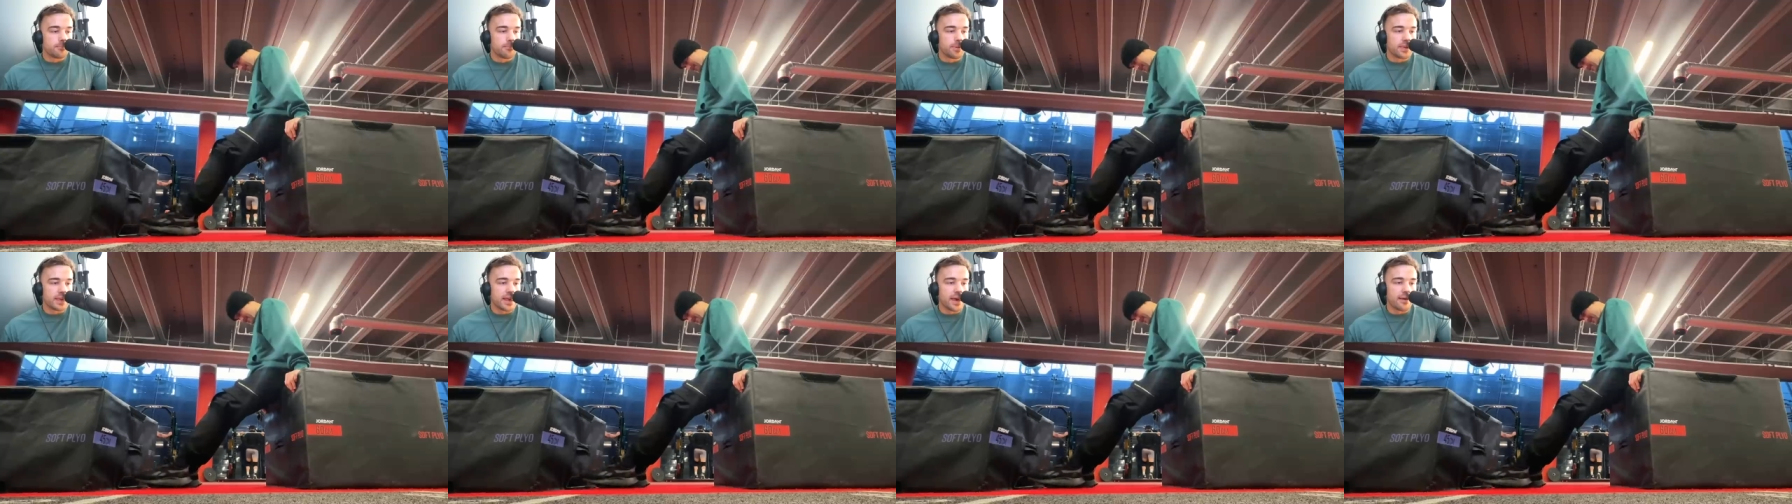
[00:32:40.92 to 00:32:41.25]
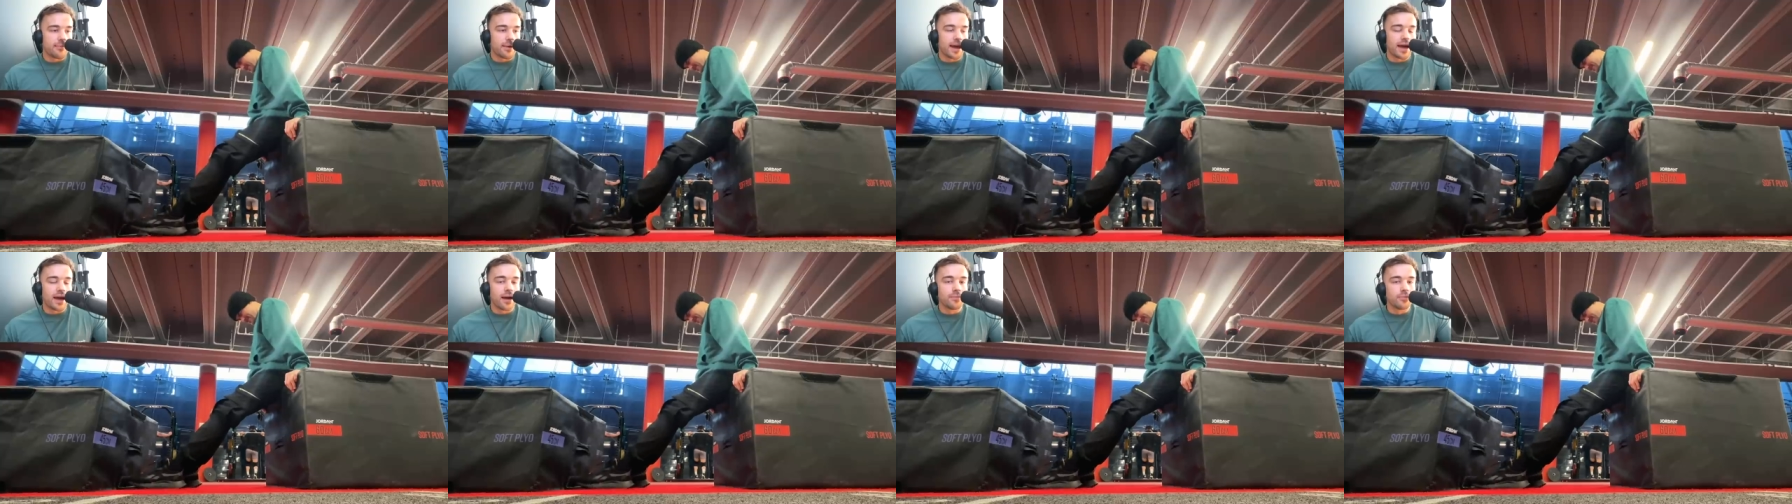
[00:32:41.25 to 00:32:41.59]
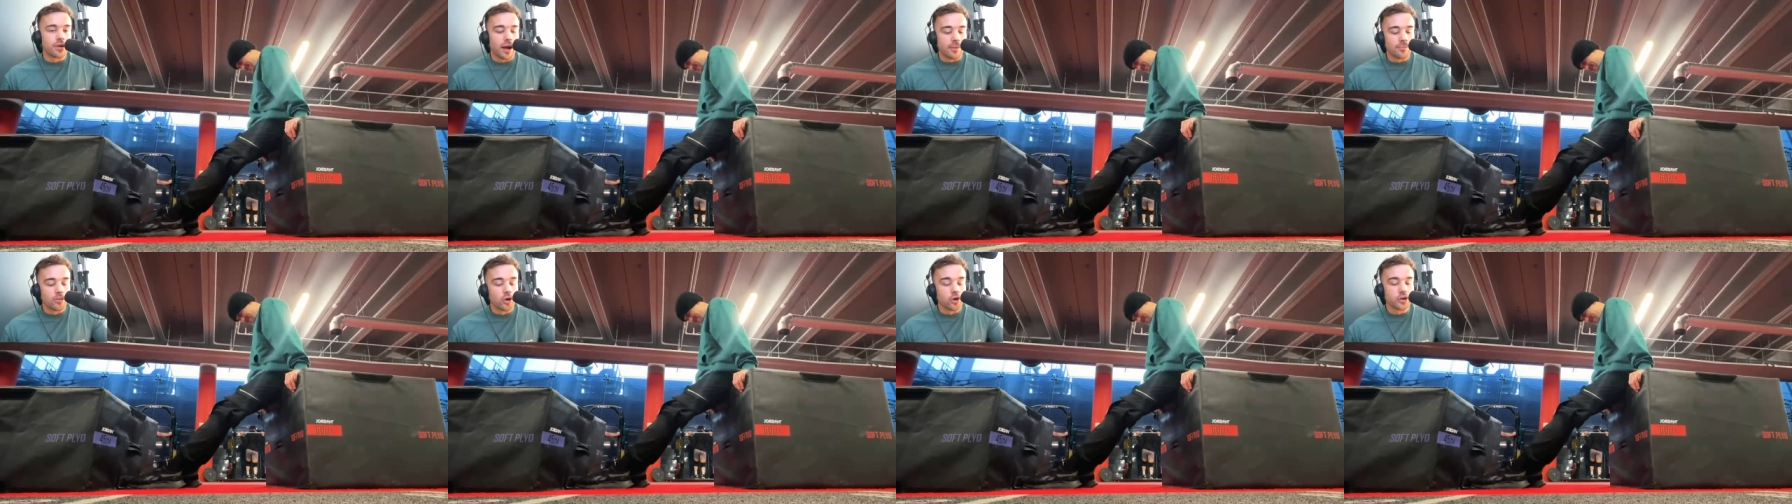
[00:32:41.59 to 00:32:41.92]
But yeah, man, I'm,
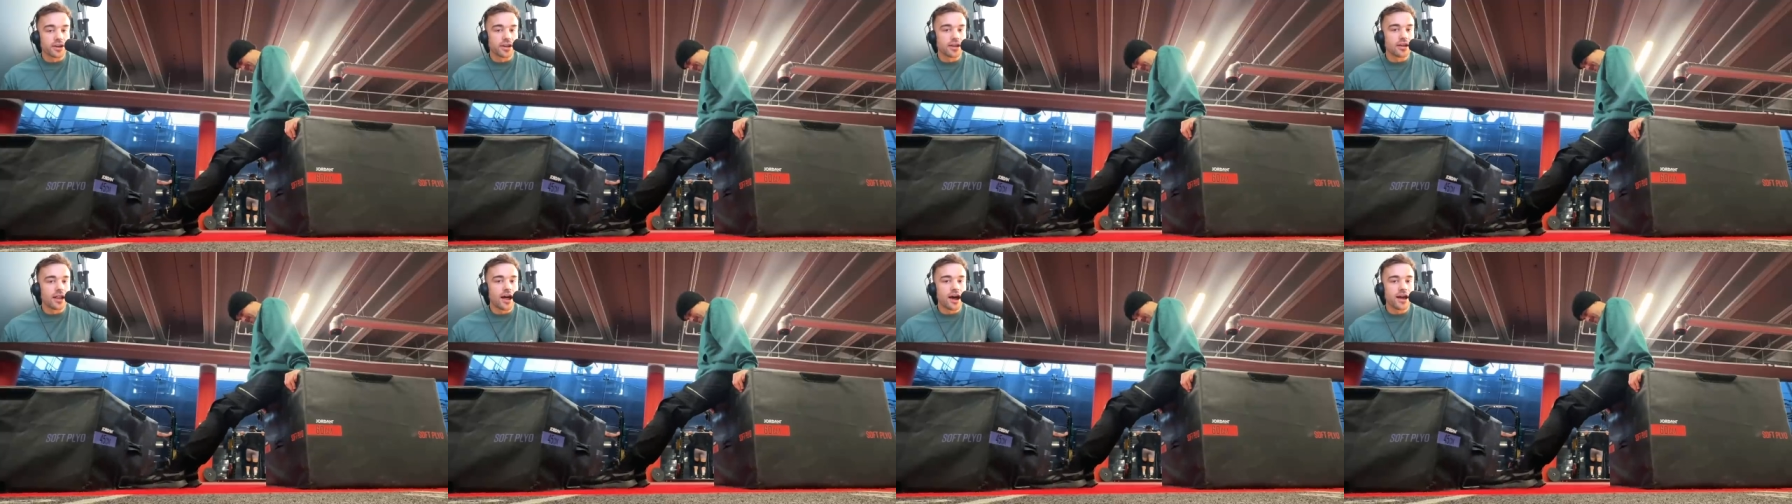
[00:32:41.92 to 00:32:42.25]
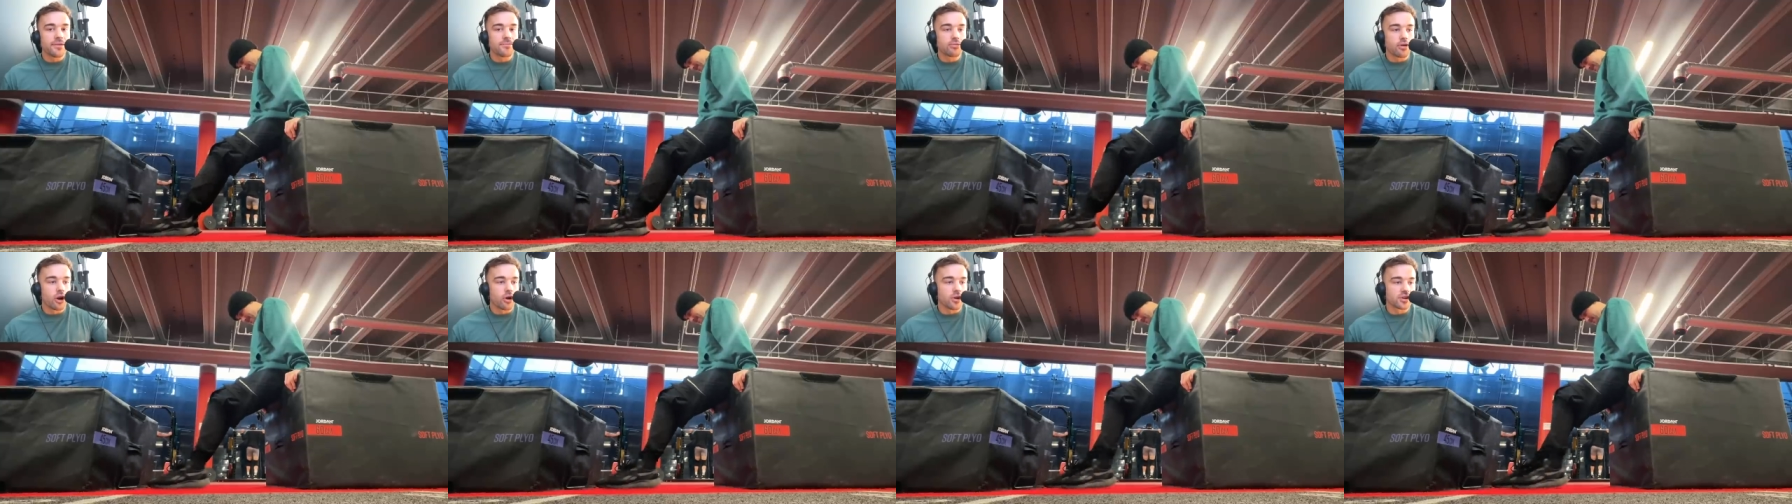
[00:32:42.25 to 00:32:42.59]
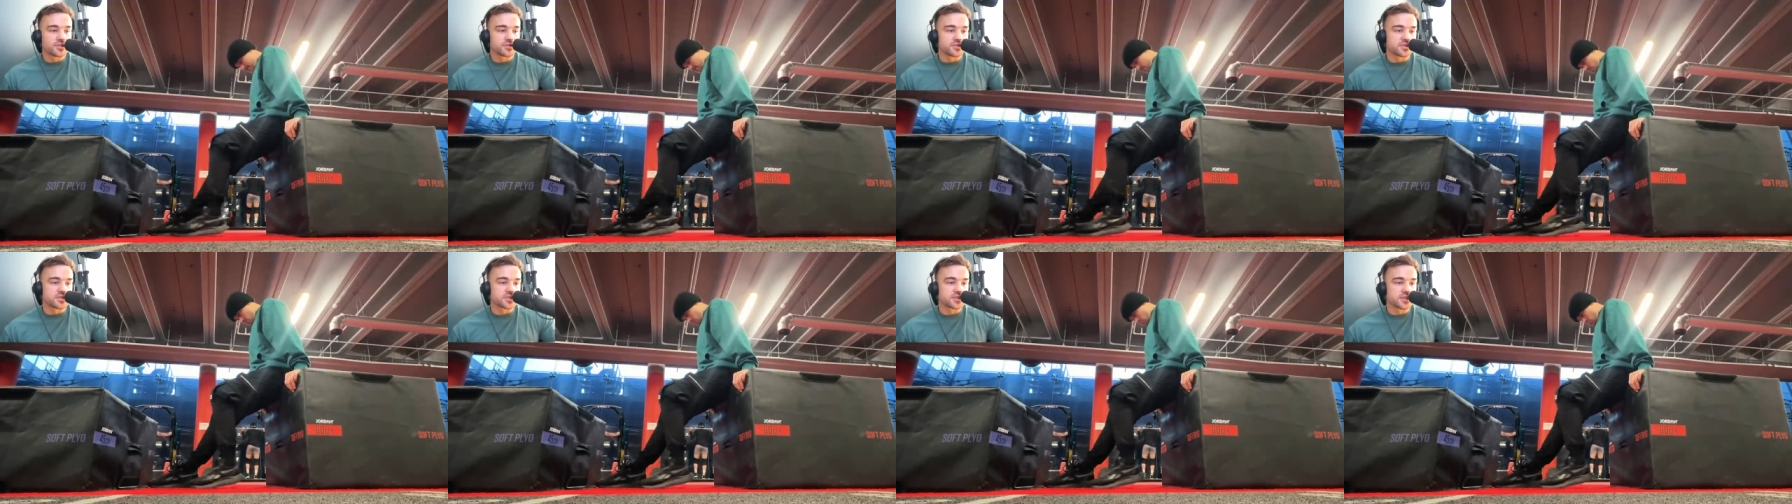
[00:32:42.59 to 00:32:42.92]
I'm not going to lie.
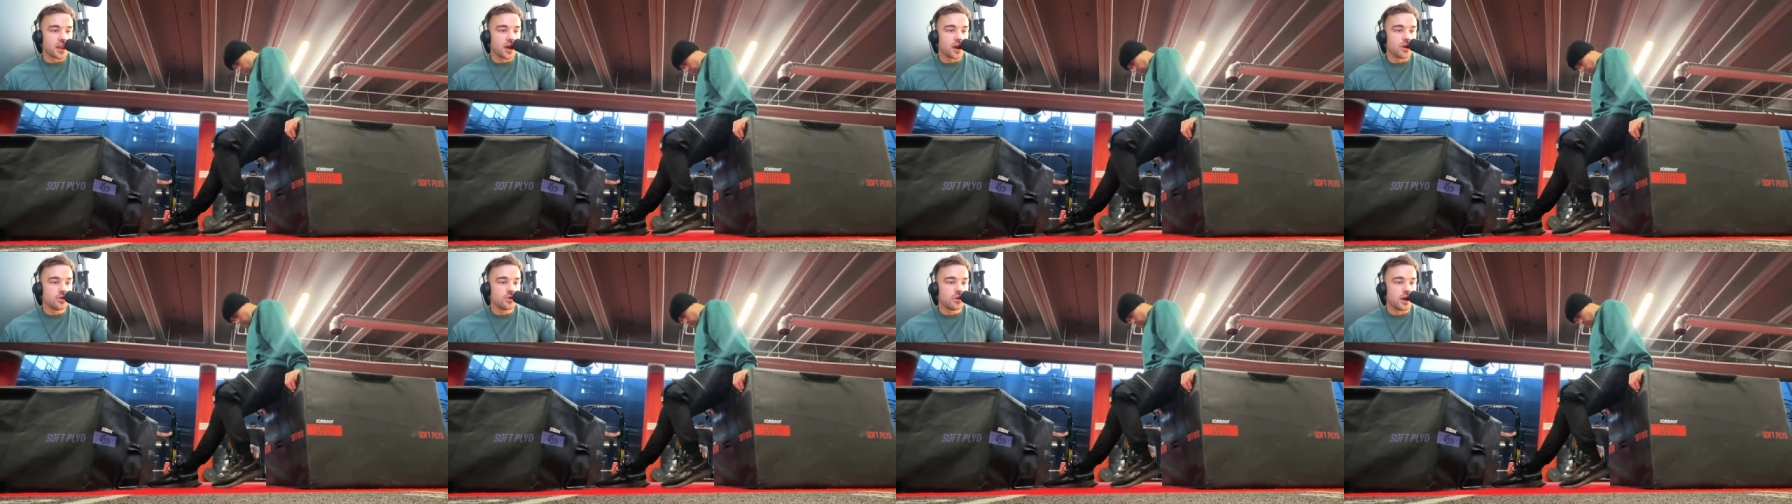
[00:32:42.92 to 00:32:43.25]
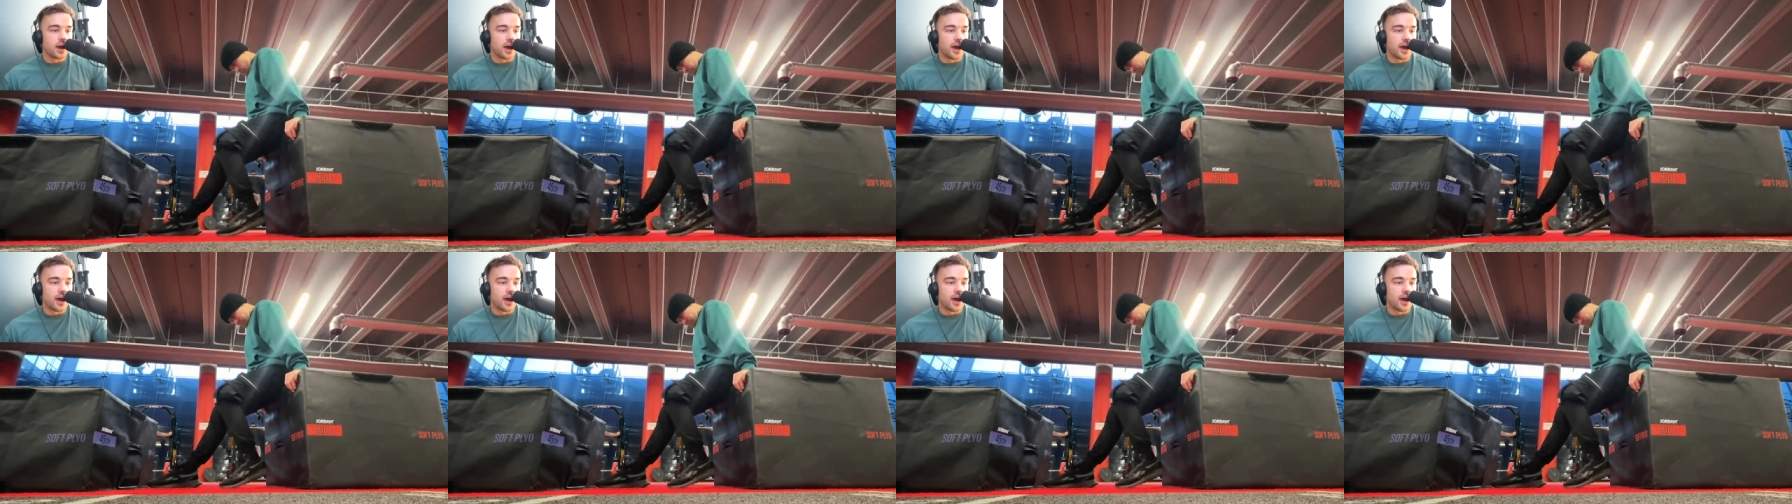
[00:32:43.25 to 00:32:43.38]
Progress was slow.